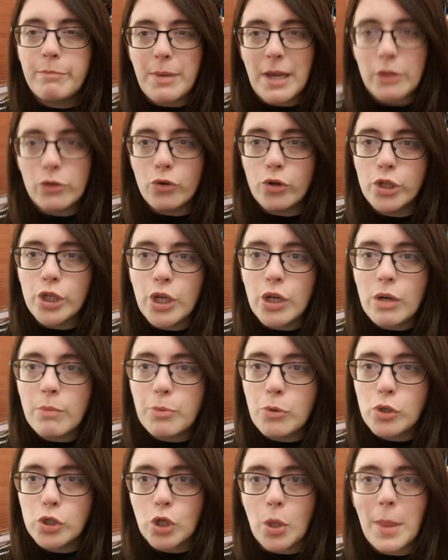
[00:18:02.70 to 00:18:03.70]
of Beth O'Leary
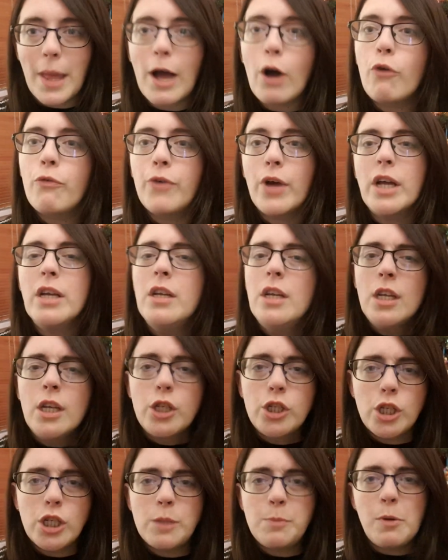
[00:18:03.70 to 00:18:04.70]
books on that offer.
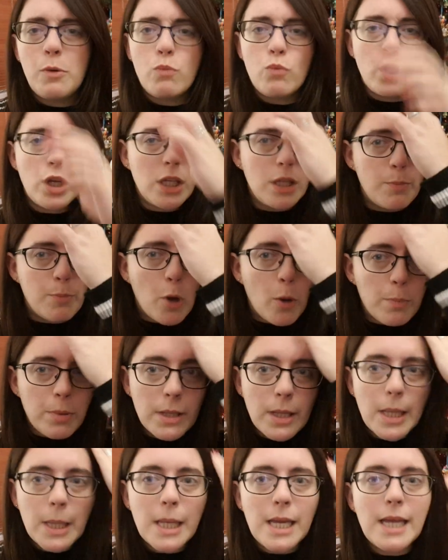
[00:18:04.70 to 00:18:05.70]
She's been really
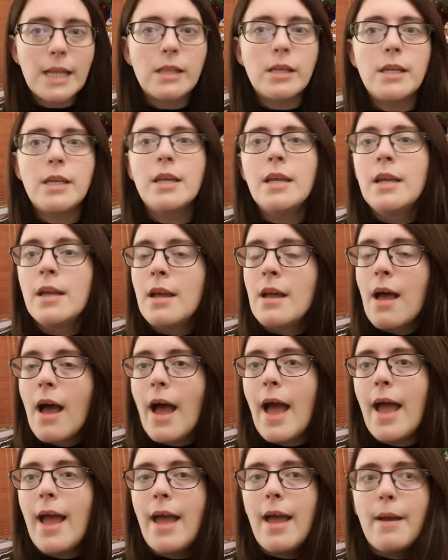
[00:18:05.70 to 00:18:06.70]
popular lately.
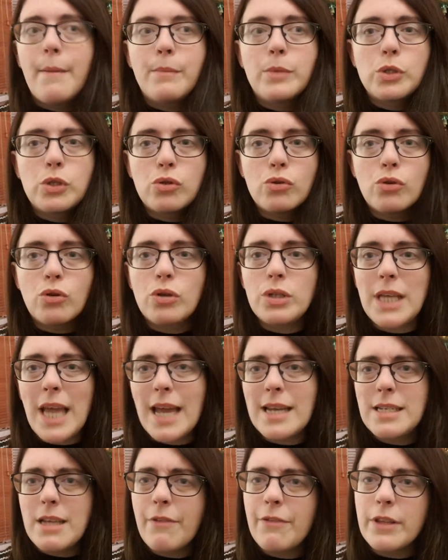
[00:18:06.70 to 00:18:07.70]
So
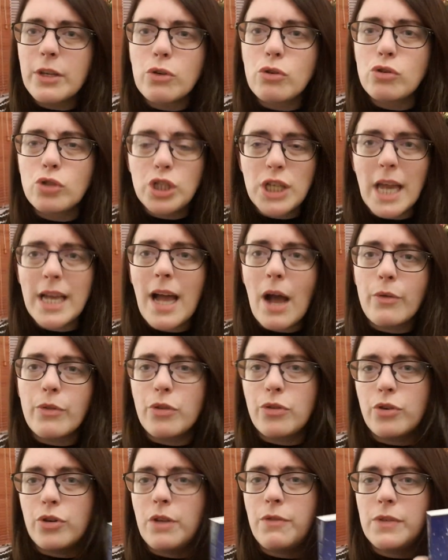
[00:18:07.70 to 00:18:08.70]
yeah, definitely go and check out
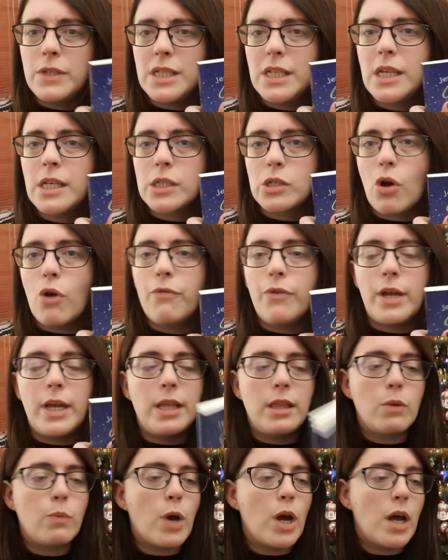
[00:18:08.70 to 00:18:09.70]
the 3 for £6 offer
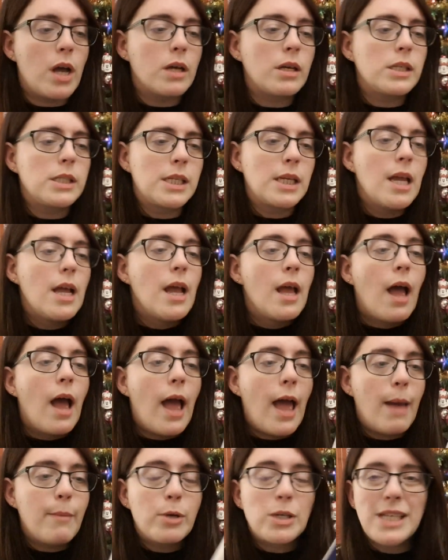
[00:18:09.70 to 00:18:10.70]
in The Works.
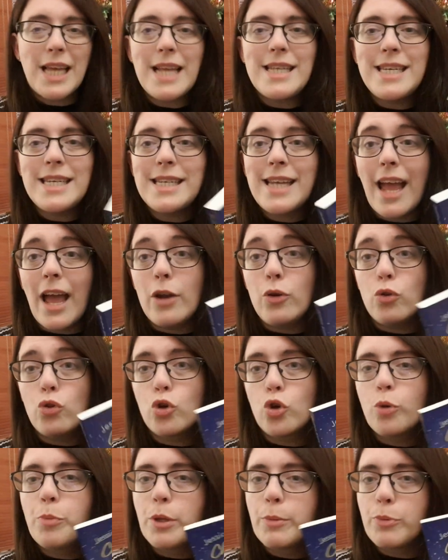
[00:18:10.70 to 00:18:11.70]
Because I did get
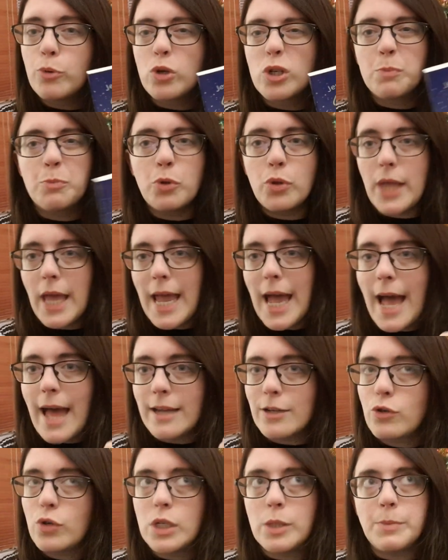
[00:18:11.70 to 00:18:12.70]
another couple of books, but they
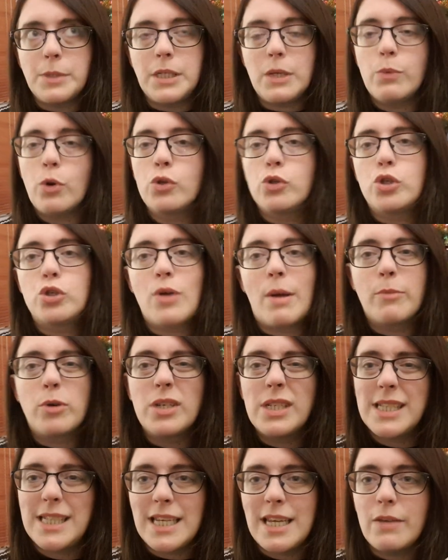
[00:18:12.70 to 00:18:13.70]
aren't Christmassy ones, so I'm
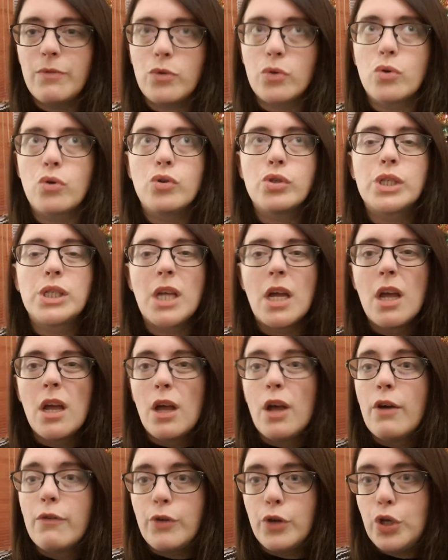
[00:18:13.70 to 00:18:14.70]
going to save those
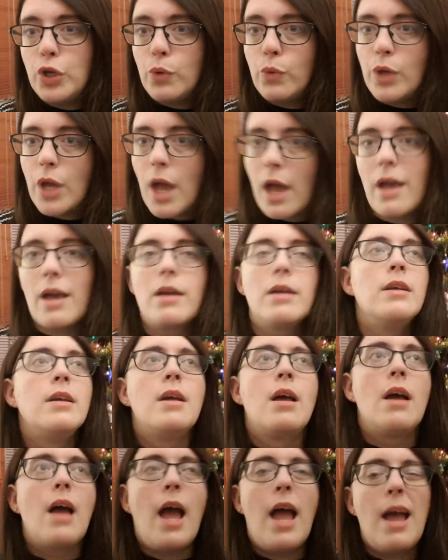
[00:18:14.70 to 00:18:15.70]
for New Year,
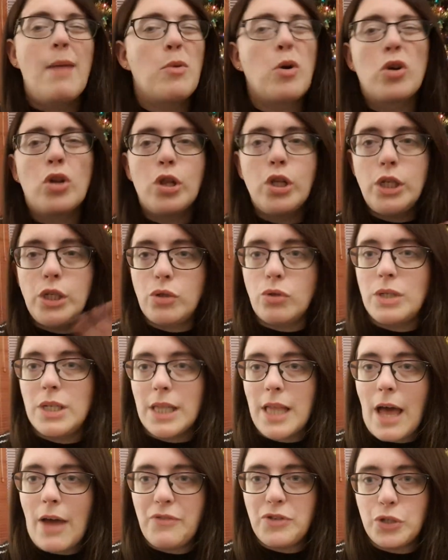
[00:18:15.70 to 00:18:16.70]
or at least
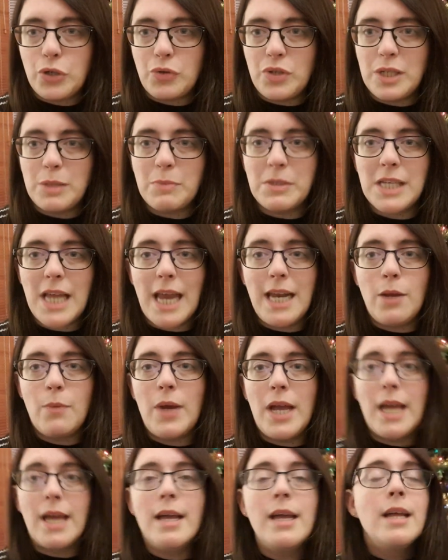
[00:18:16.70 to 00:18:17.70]
until after Christmas
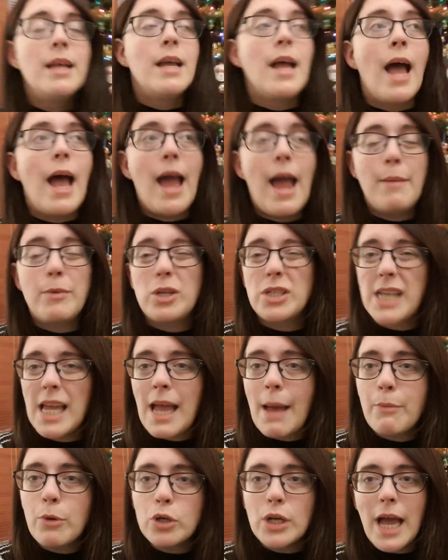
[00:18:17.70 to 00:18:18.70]
anyway, because I
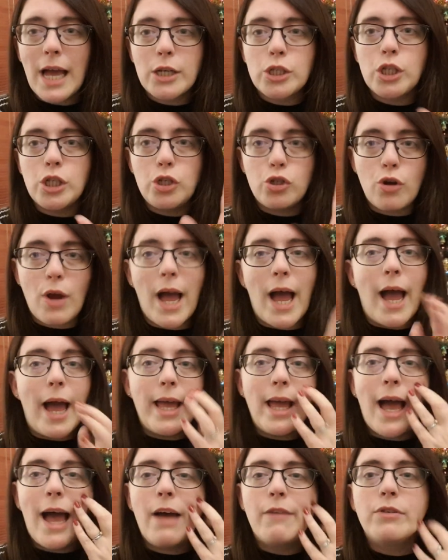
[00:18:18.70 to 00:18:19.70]
am going to actually
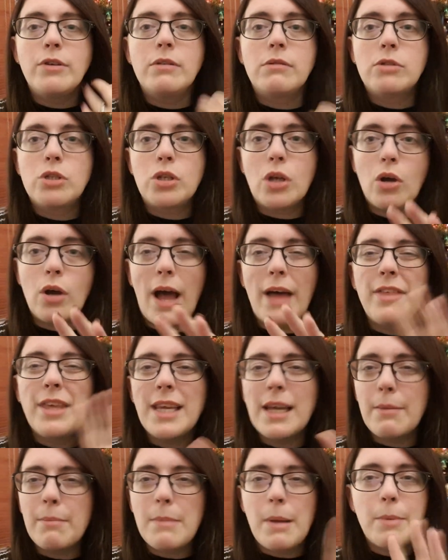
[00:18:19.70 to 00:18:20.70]
try, I
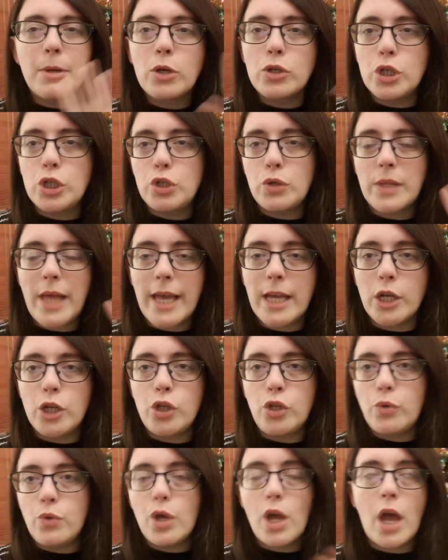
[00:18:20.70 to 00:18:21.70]
think I'm maybe going to do like a
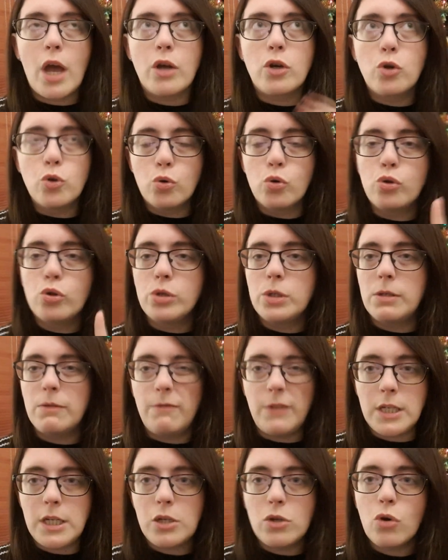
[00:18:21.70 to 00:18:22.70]
New Year goals
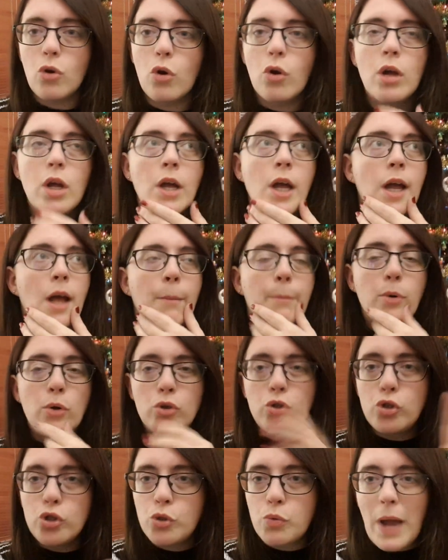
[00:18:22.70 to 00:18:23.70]
video,
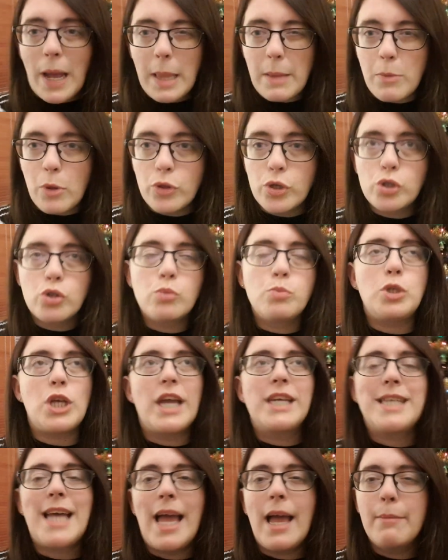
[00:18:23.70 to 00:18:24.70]
but just while I'm on the
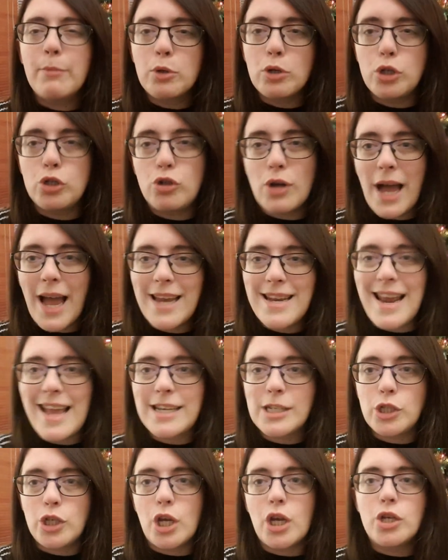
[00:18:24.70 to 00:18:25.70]
subject, I am going to try
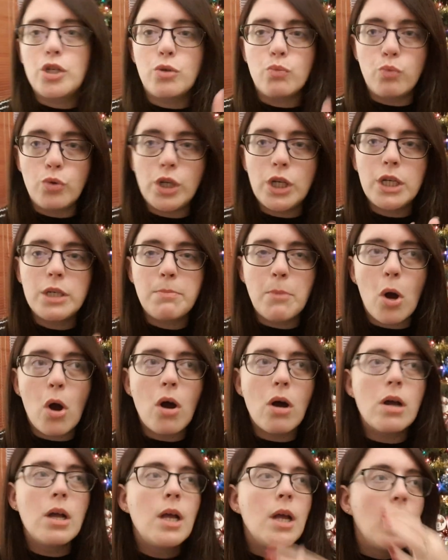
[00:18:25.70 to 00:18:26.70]
next year to read
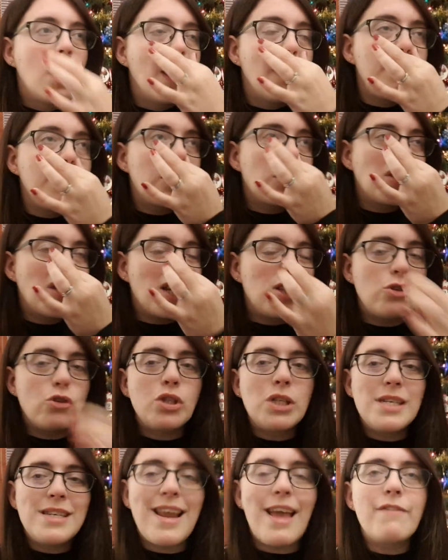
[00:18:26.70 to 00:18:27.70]
more, because I
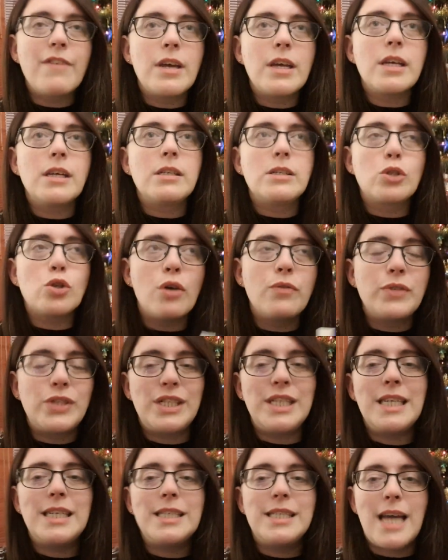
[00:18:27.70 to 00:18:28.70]
just never sort of
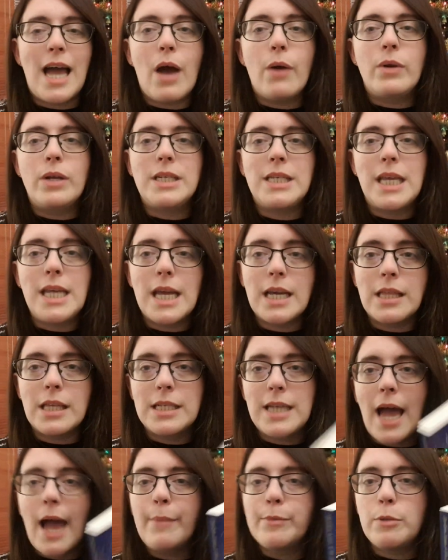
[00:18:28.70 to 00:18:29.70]
sit down and take
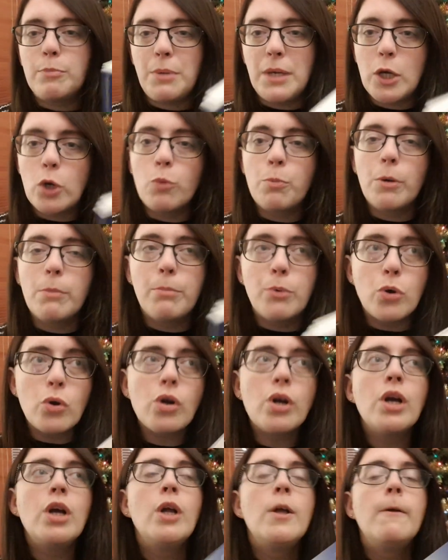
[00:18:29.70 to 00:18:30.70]
the time to pick up a
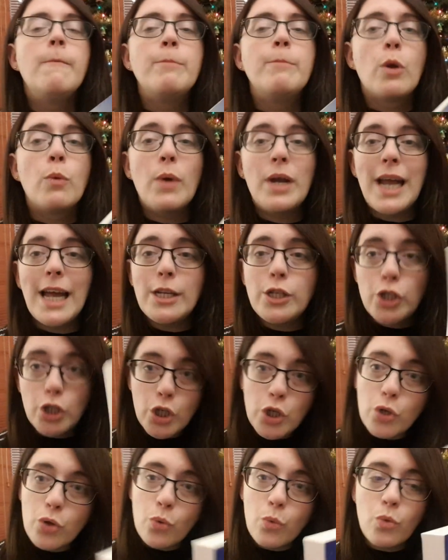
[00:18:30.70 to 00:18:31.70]
book. When I
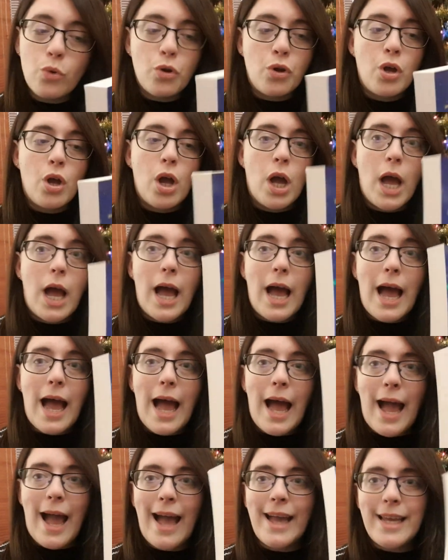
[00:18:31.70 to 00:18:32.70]
do,
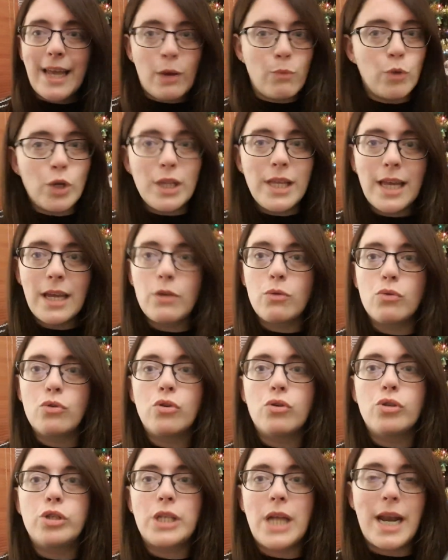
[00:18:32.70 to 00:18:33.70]
I get really
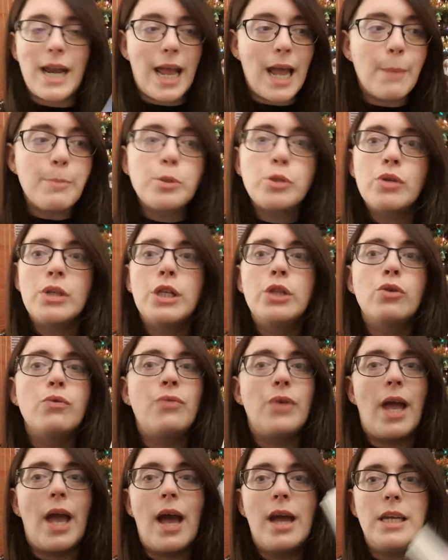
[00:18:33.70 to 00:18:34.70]
engrossed and I absolutely
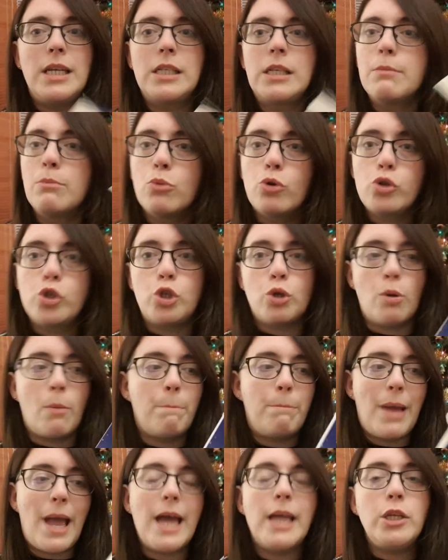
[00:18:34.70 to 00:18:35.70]
love it, and it's a much
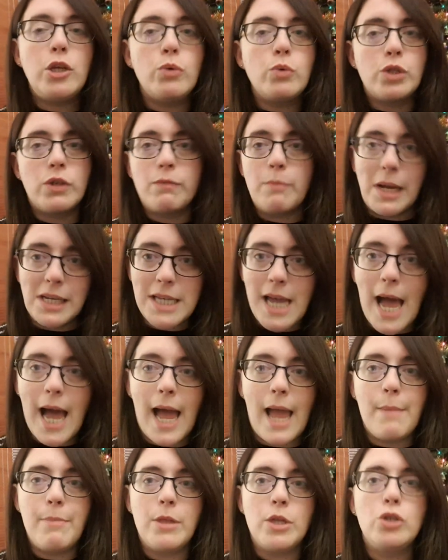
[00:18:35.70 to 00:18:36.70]
better use of my
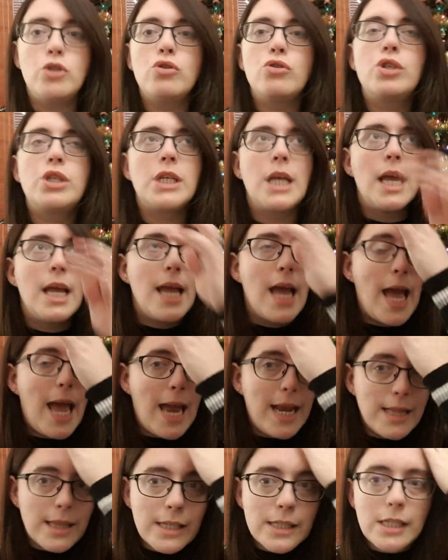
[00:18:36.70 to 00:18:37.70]
time than just
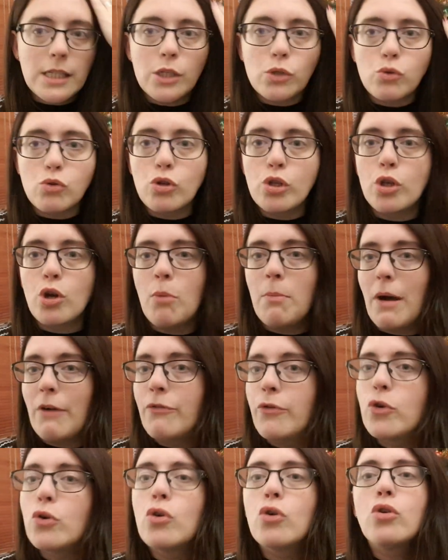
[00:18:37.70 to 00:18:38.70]
endlessly scrolling on my
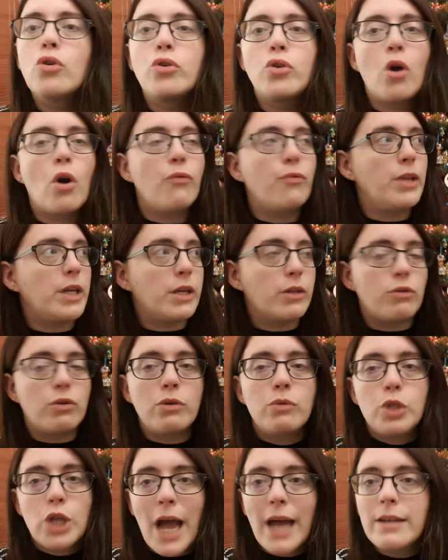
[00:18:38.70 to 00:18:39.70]
phone or flicking
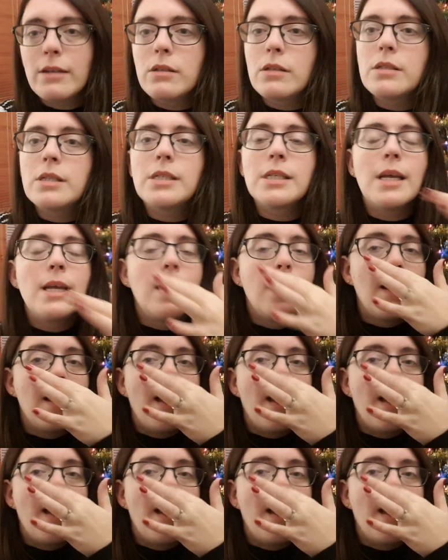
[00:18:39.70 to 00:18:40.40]
through channels.